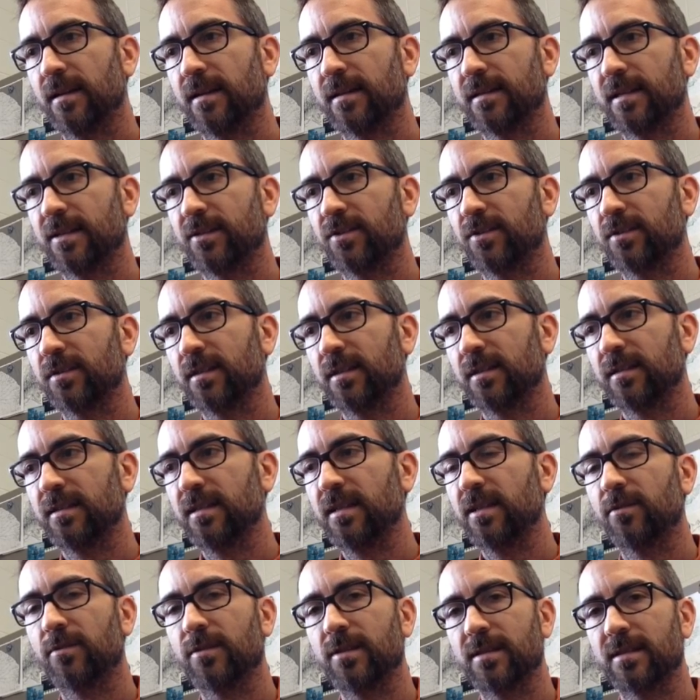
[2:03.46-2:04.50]
essentially
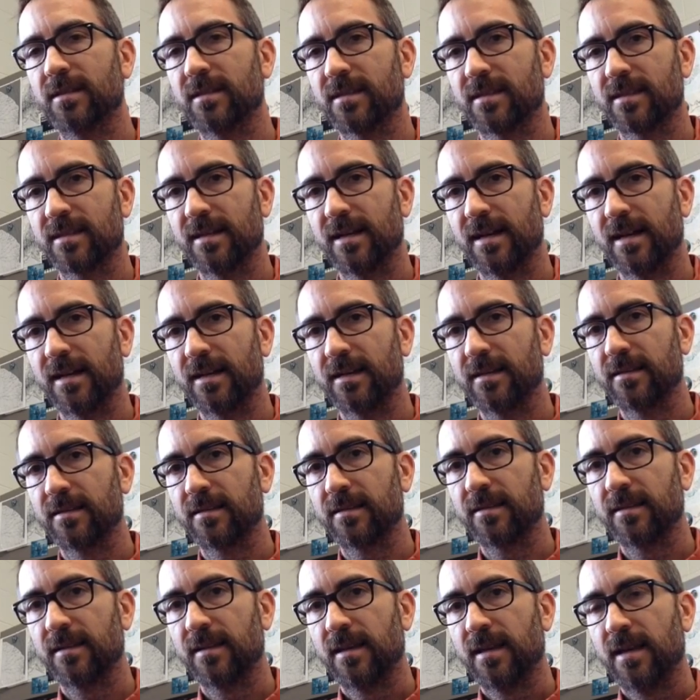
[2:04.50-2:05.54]
decreased in
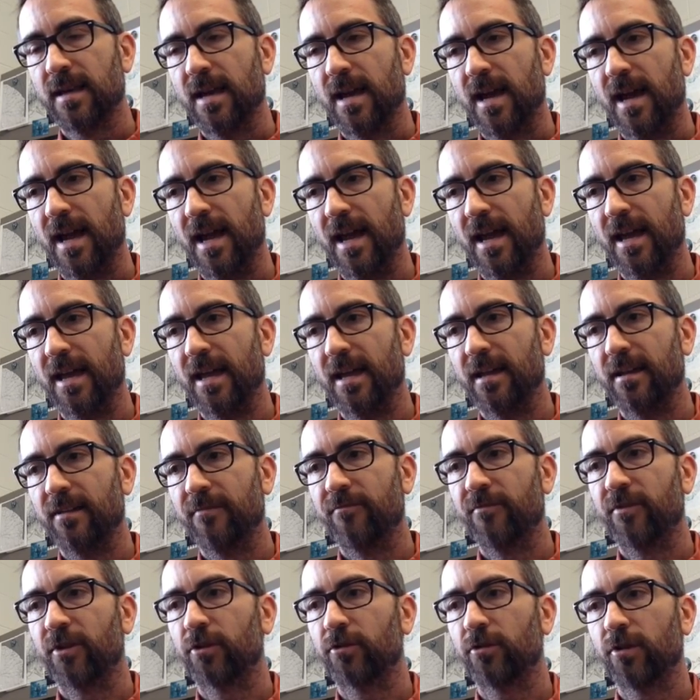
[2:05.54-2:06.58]
size,
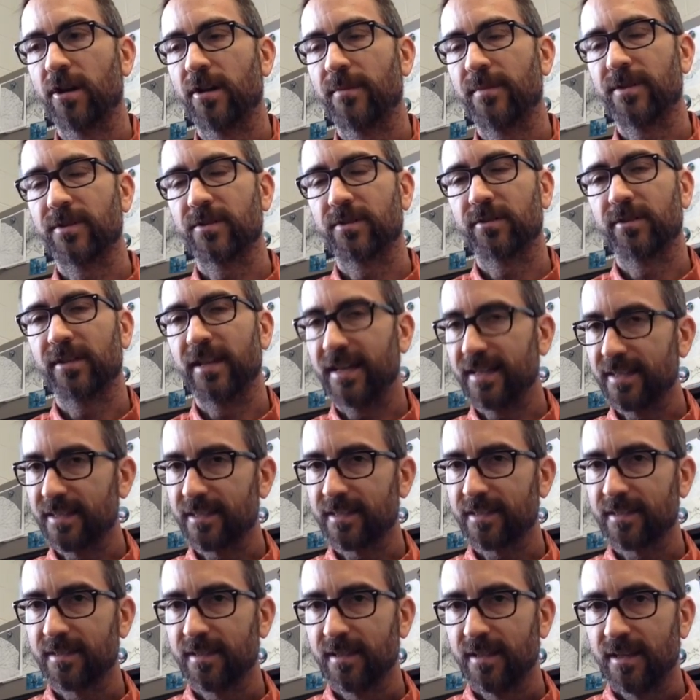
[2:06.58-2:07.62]
and the chironomids are
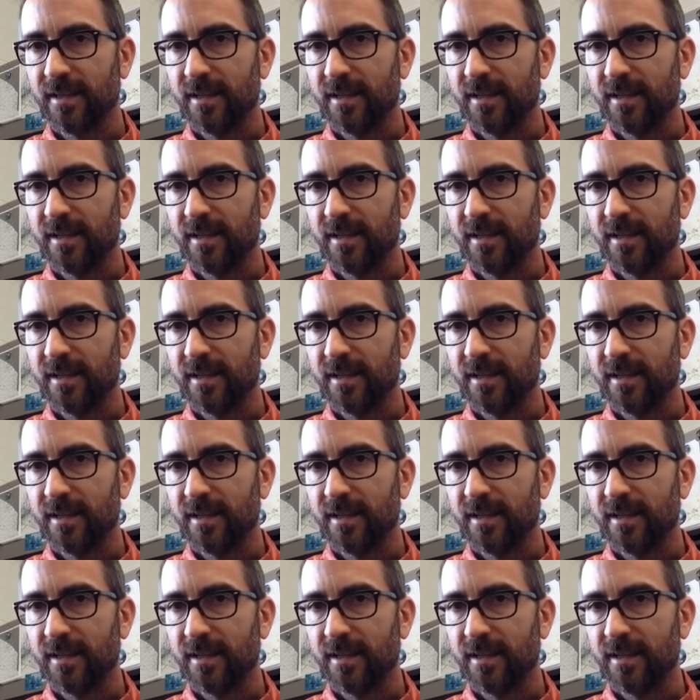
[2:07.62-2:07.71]
less.